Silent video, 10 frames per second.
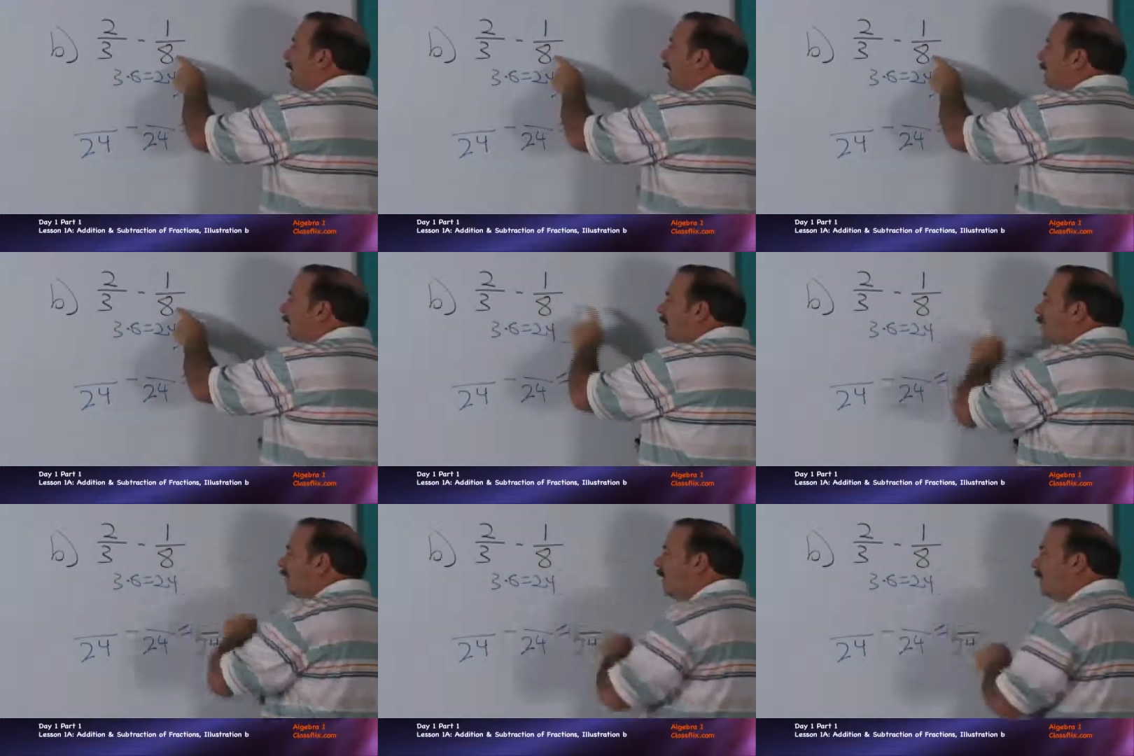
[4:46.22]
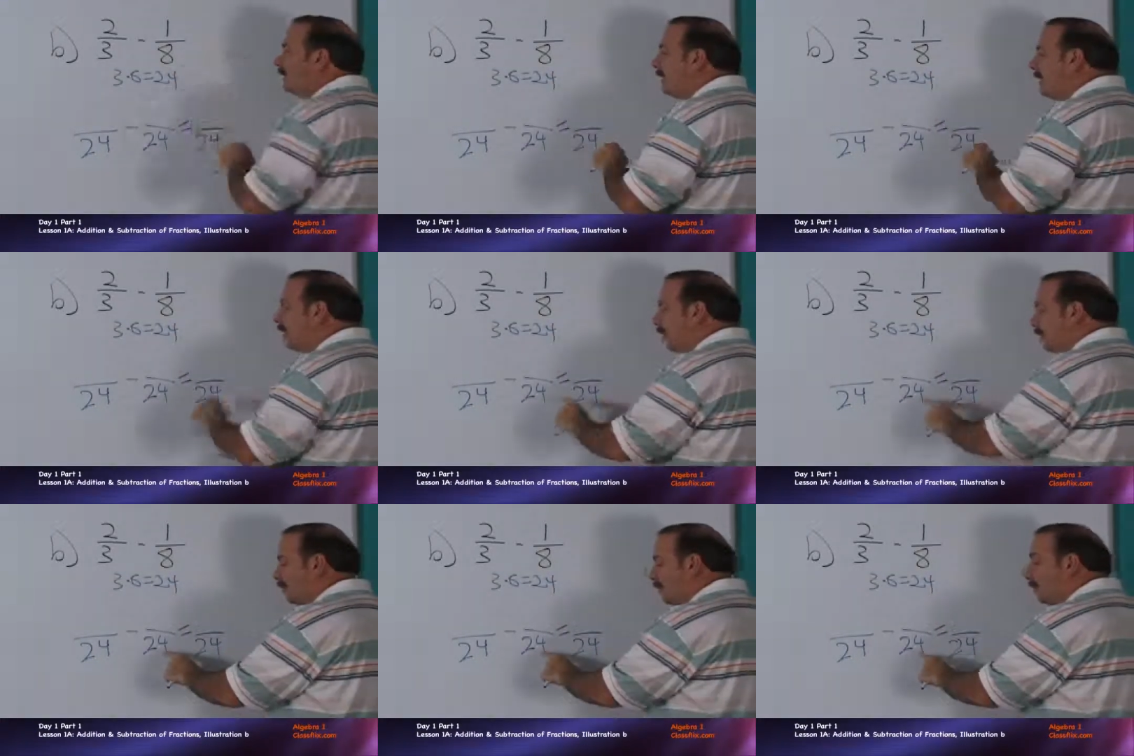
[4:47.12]
This is a number that has 8
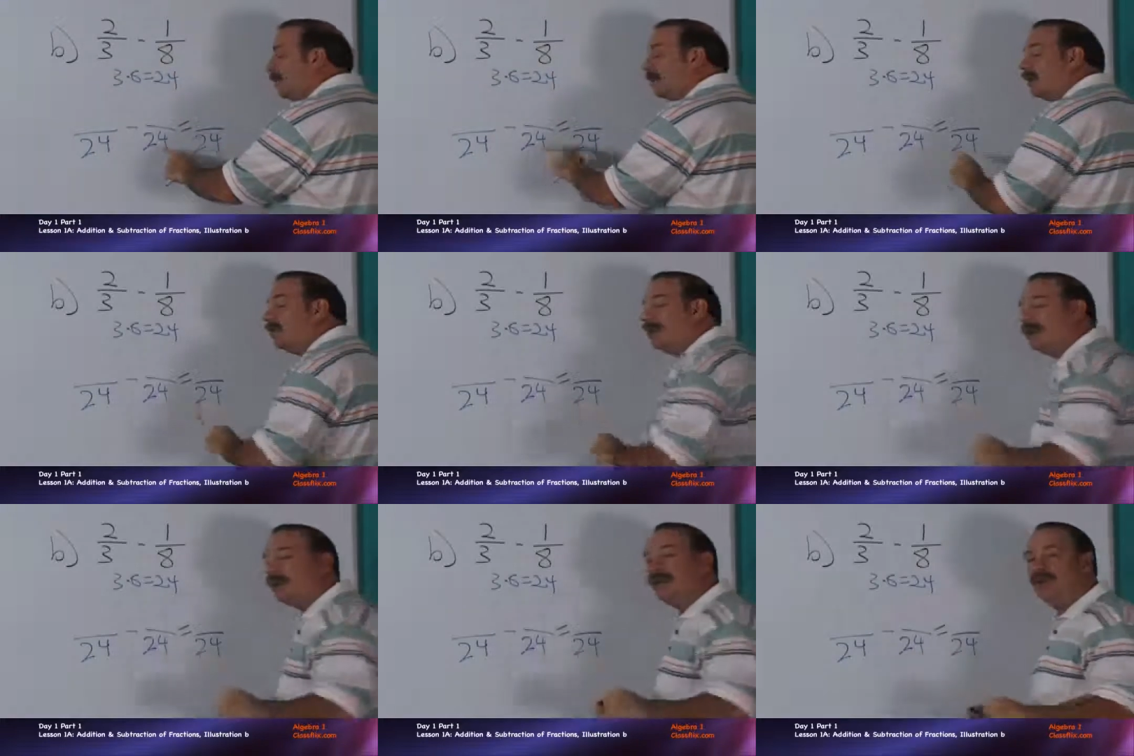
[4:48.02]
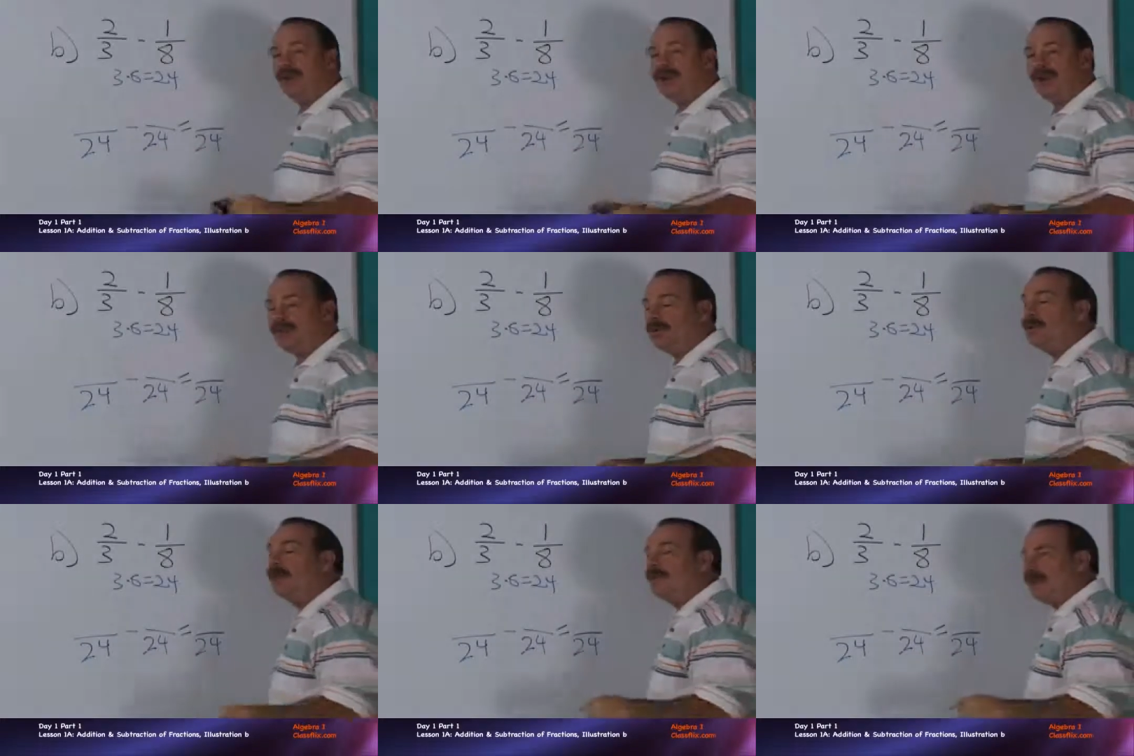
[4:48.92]
parts, but I'm going to convert it to a number
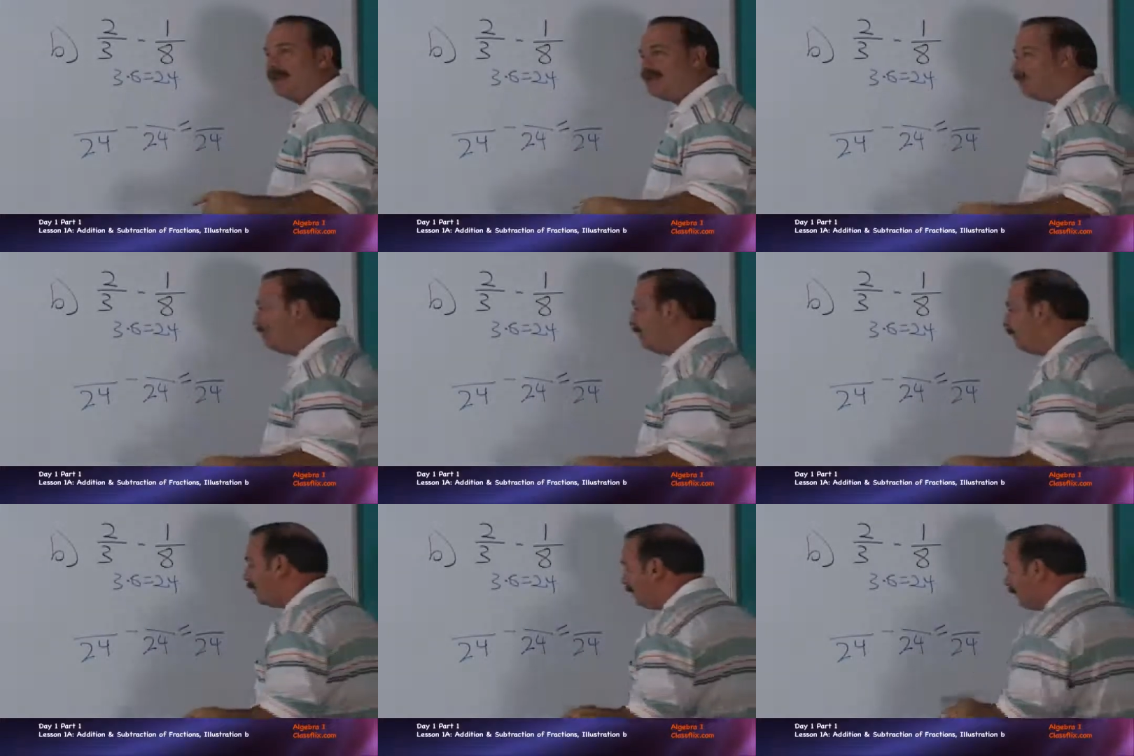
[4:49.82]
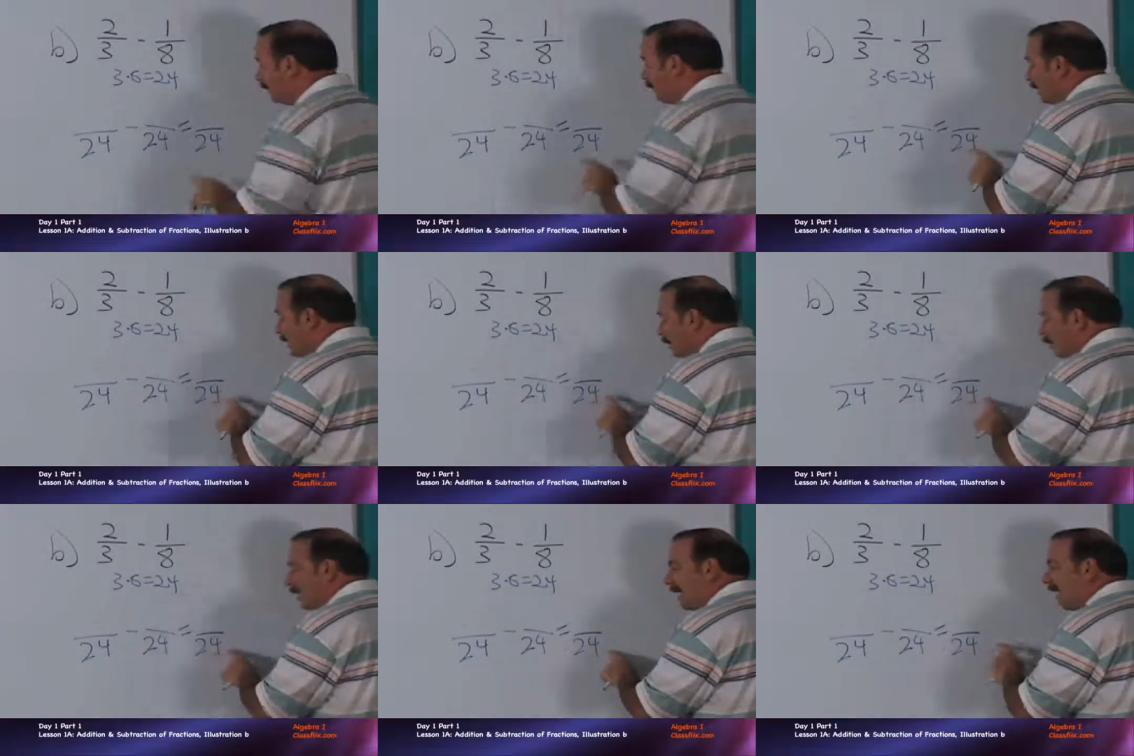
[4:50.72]
that has 24 parts. So
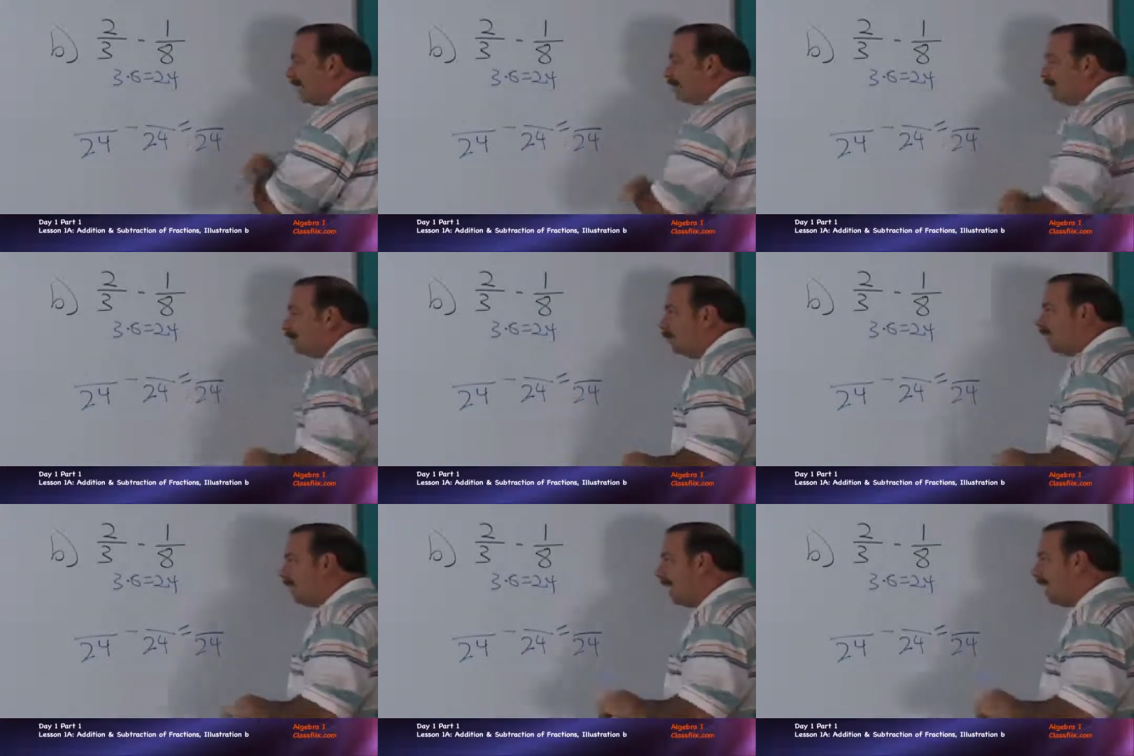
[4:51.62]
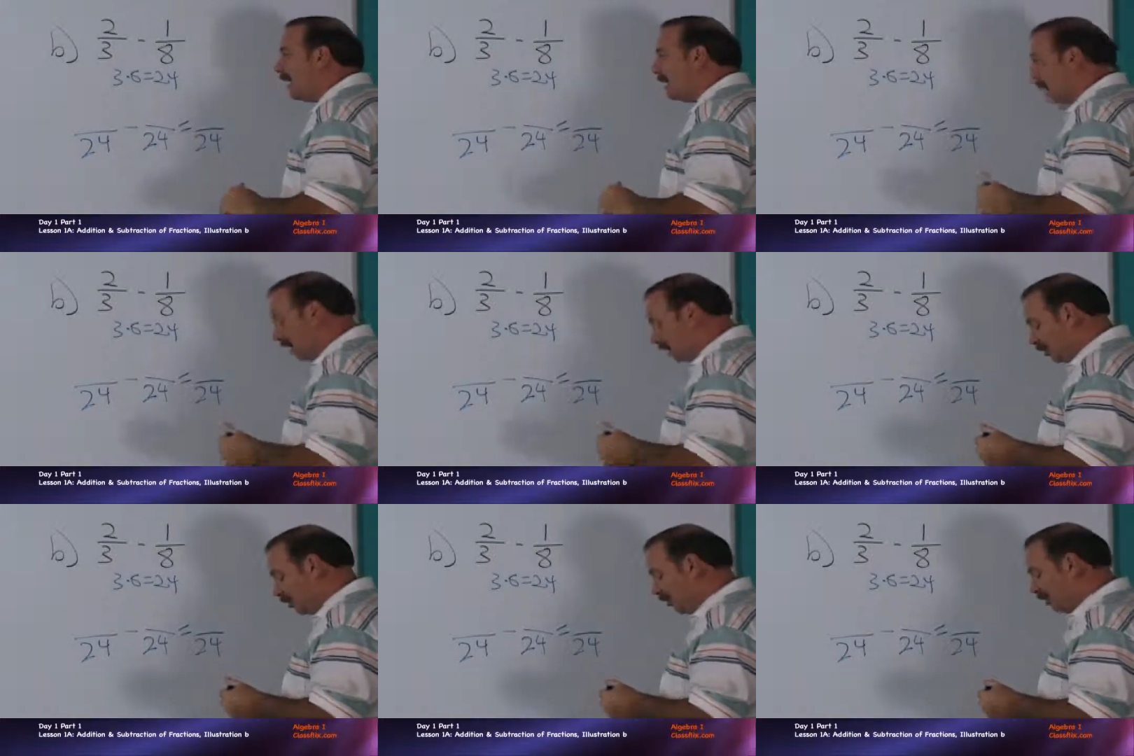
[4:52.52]
my answer must have
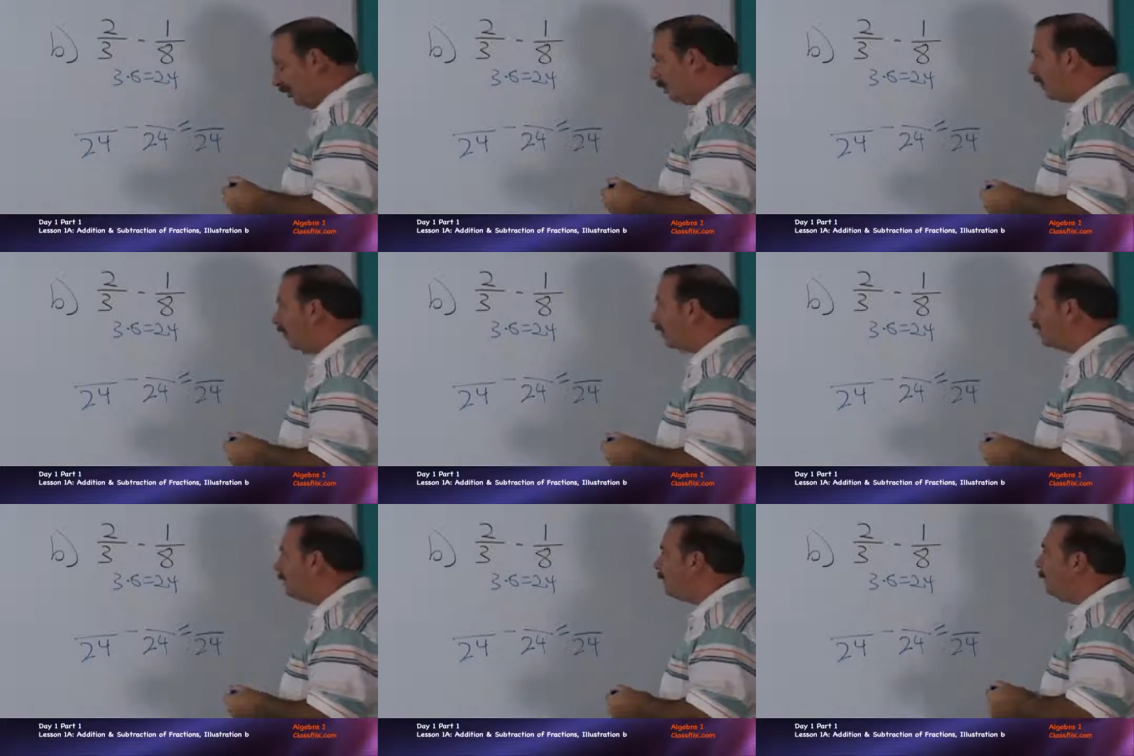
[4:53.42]
24 parts.